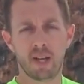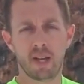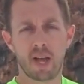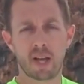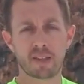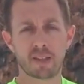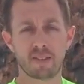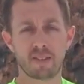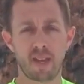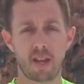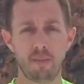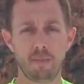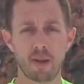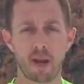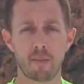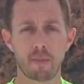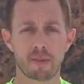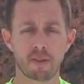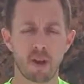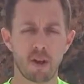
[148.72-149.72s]
At the same
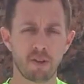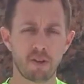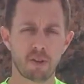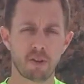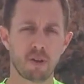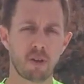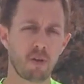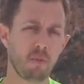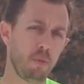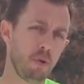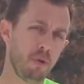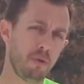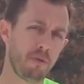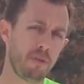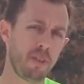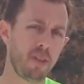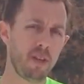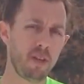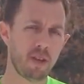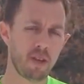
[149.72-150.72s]
time, it's also going to move
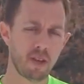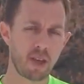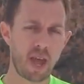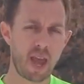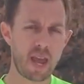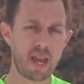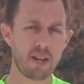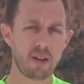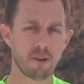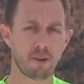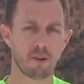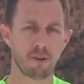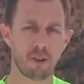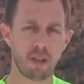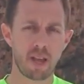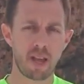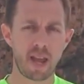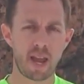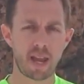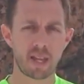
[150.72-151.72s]
the
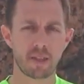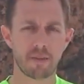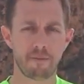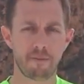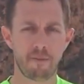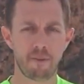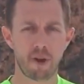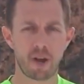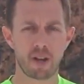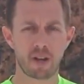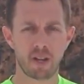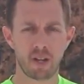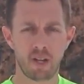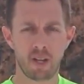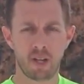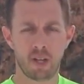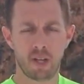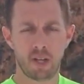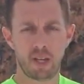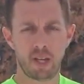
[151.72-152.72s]
ankle and the foot
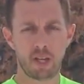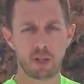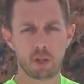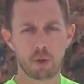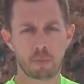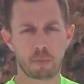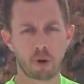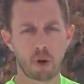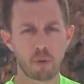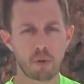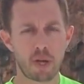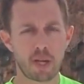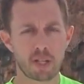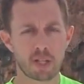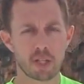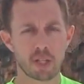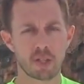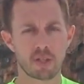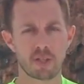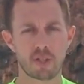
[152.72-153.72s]
into
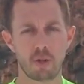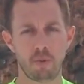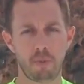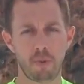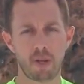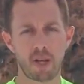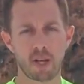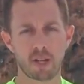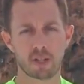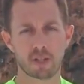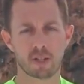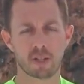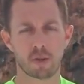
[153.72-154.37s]
pronation and supination.